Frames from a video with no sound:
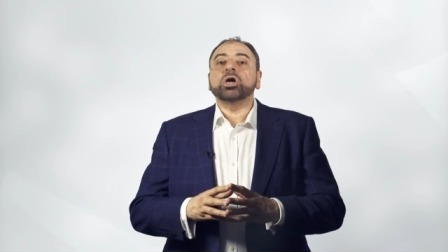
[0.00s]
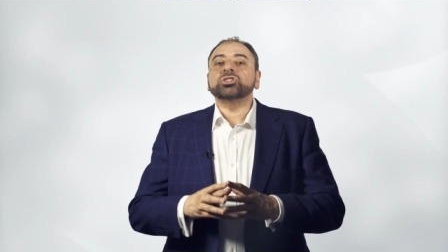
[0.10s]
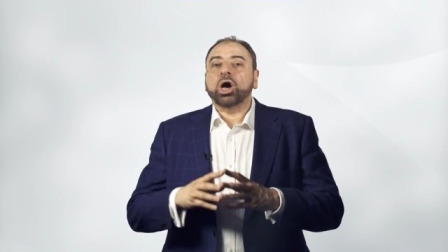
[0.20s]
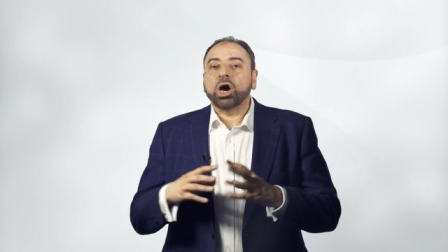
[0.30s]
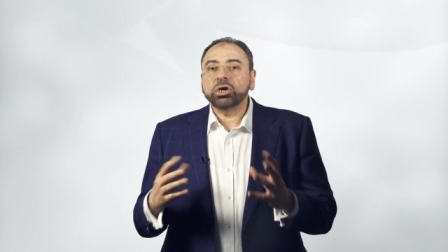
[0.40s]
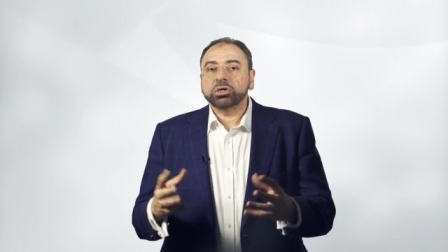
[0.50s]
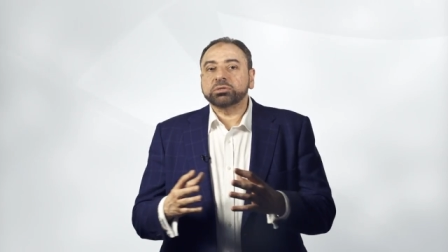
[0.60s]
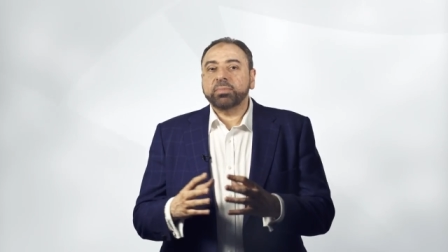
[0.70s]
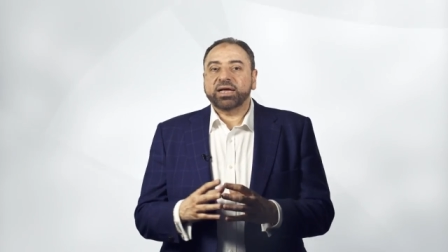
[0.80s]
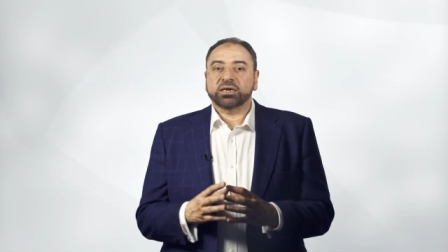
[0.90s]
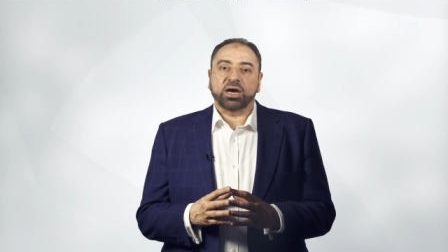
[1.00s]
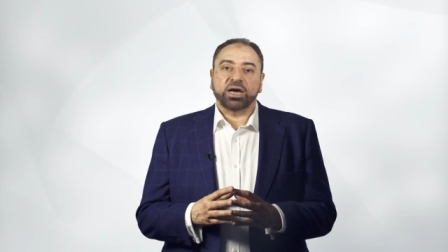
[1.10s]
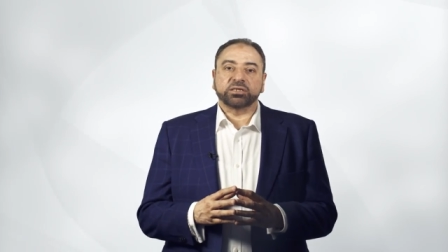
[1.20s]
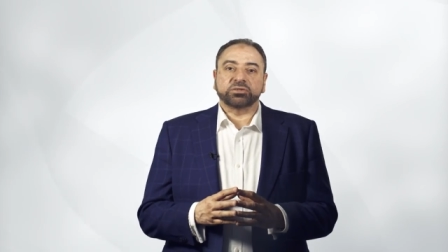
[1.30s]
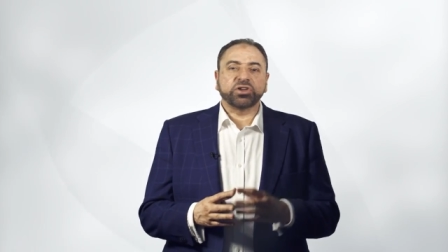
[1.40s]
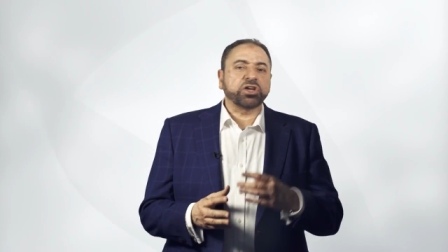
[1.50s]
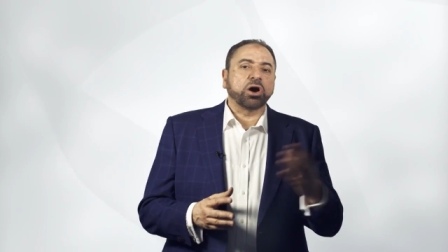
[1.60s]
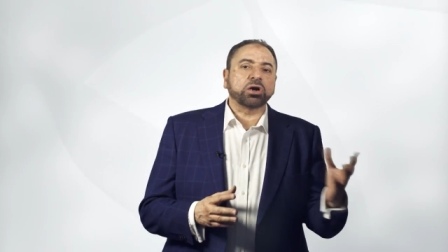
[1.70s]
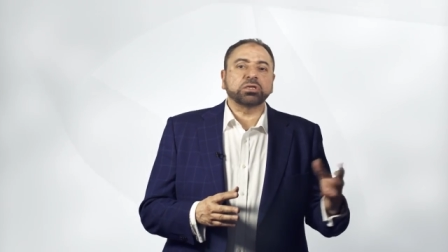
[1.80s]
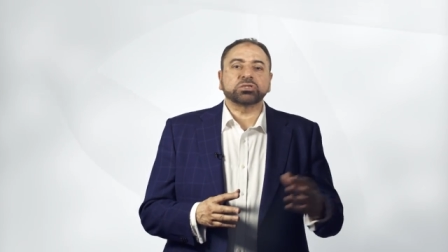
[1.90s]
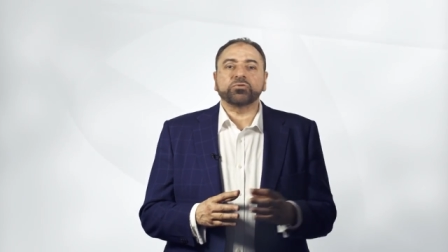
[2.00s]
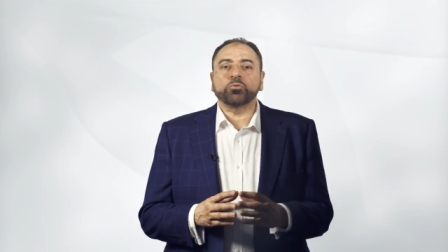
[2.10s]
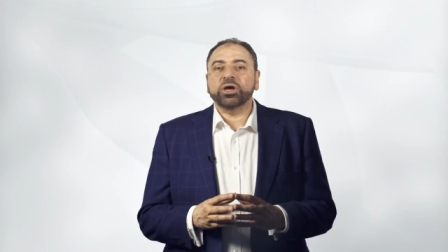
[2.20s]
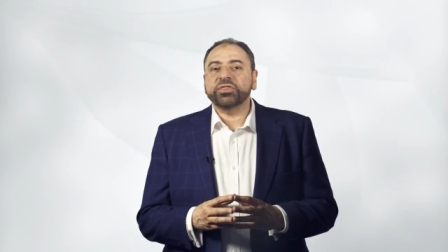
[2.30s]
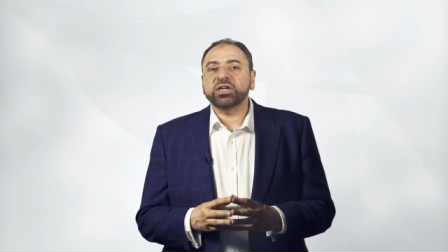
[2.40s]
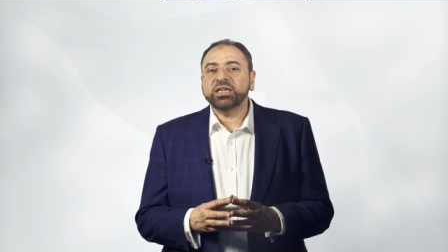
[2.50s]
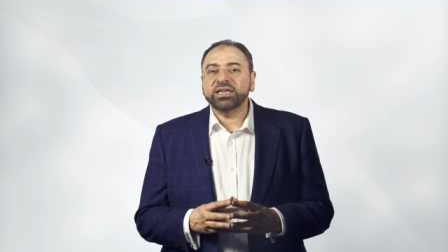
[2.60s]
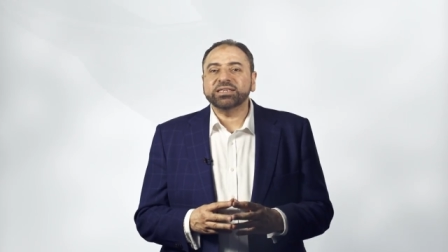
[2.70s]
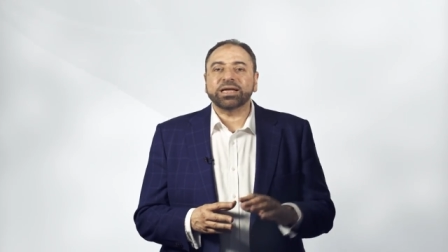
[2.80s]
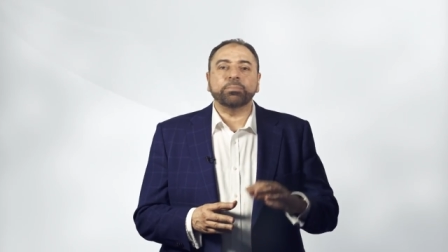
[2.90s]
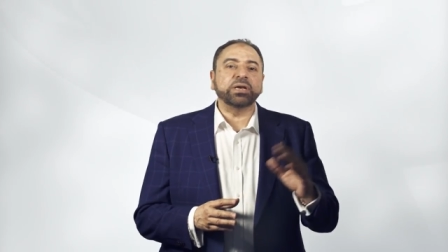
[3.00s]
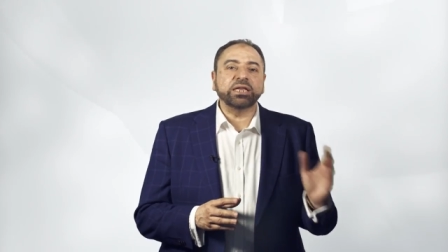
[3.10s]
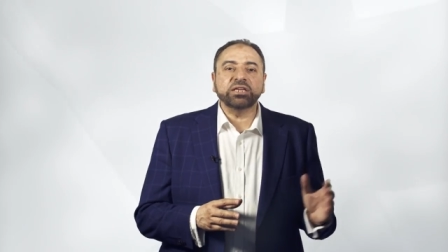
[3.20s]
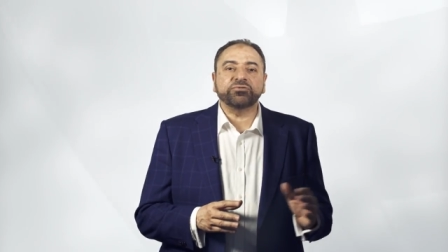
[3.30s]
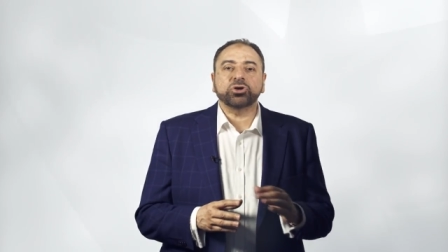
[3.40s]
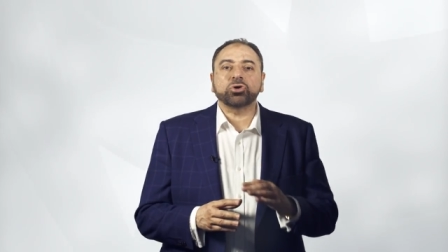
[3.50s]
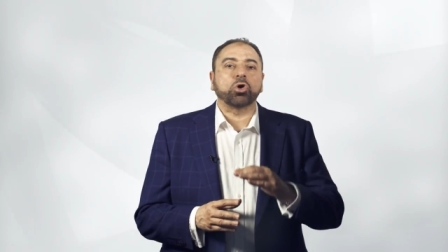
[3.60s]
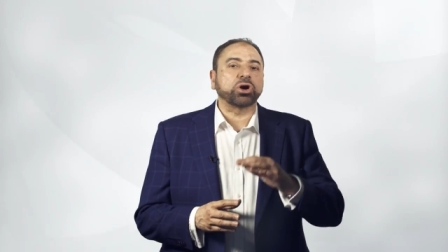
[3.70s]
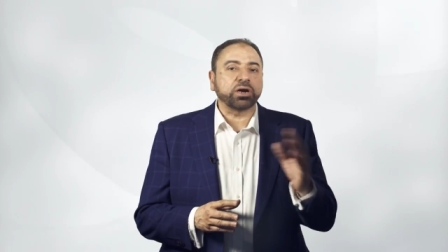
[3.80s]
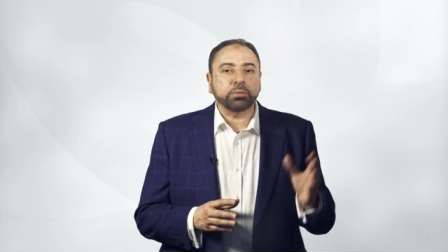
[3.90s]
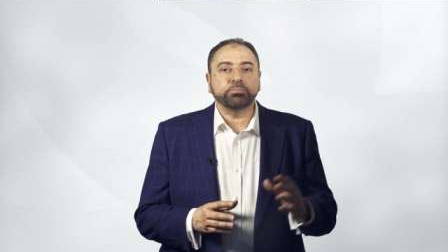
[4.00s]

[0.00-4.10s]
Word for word: God honored mankind, regardless of whether he is a believer or an